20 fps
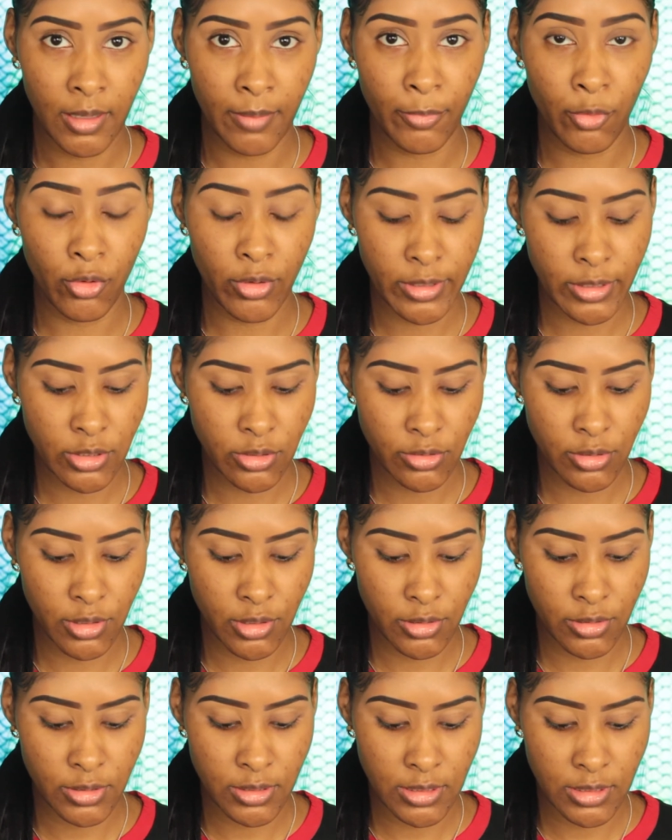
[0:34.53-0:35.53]
I'm going to
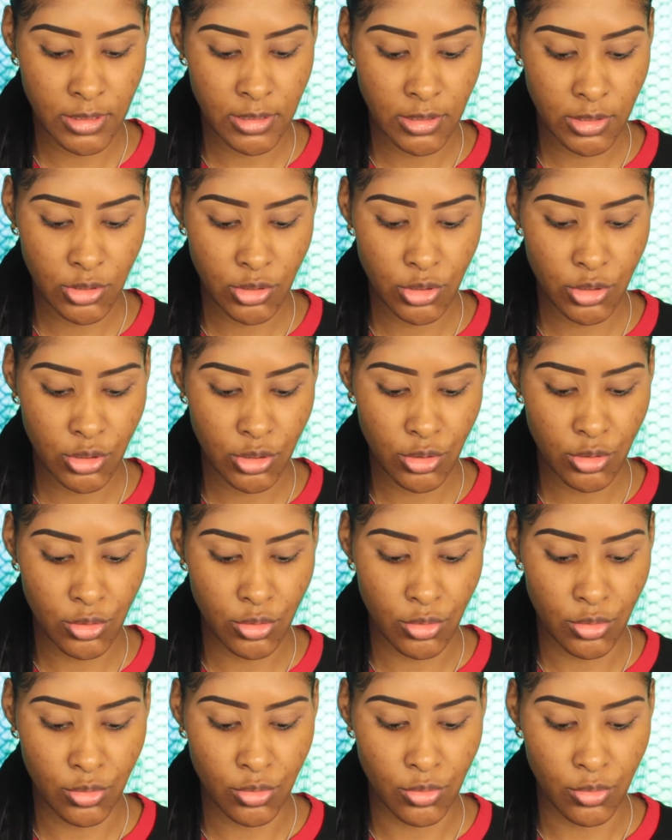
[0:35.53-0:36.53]
use this
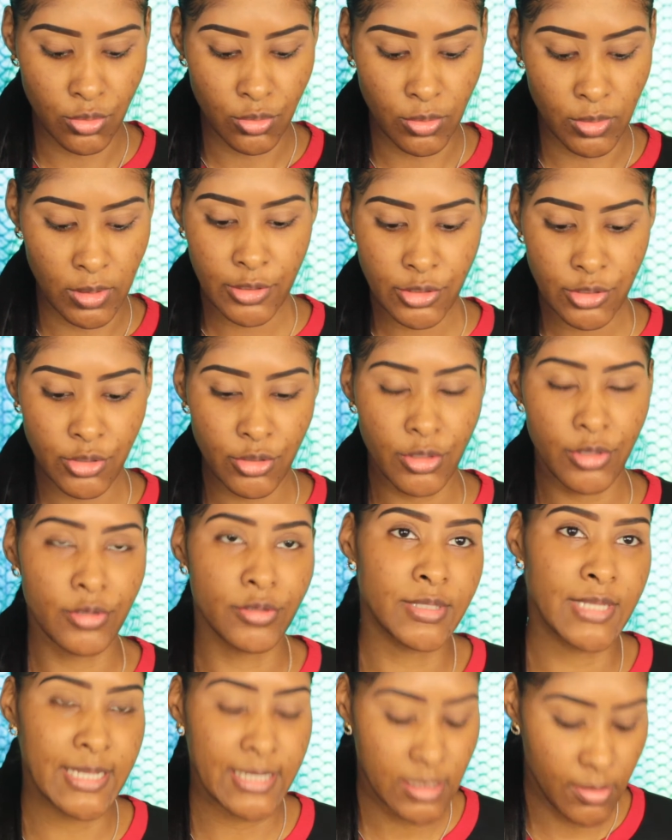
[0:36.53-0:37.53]
to
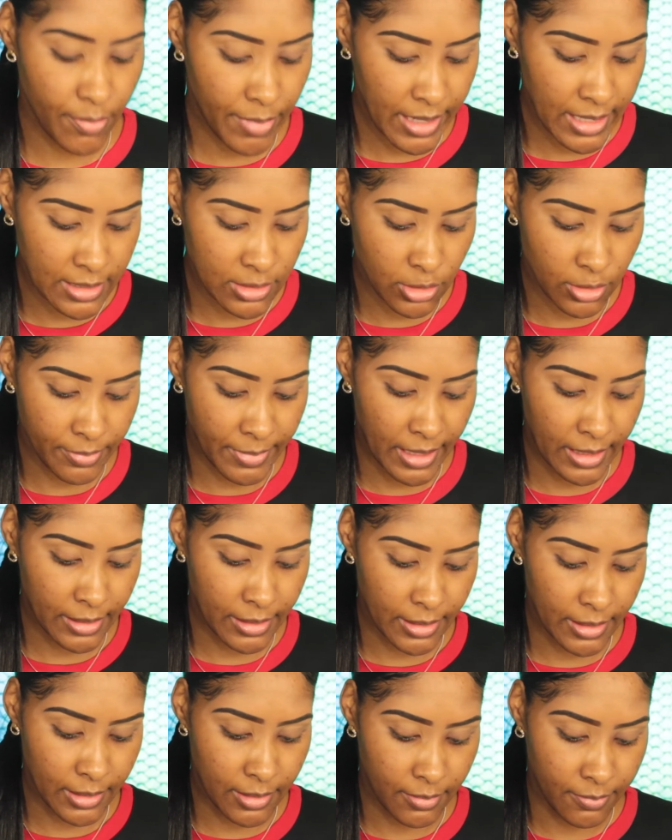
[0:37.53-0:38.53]
use as a base on my
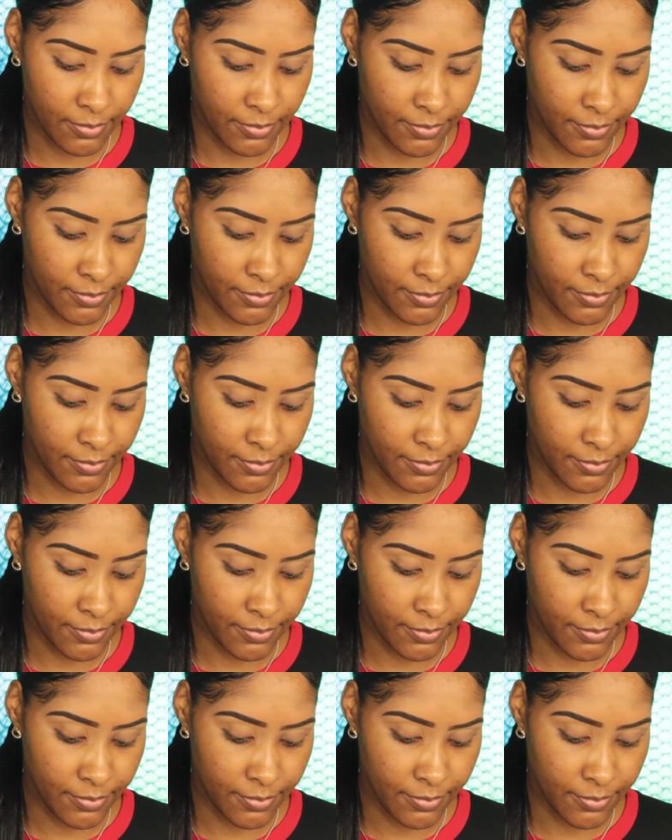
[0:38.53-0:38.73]
lid.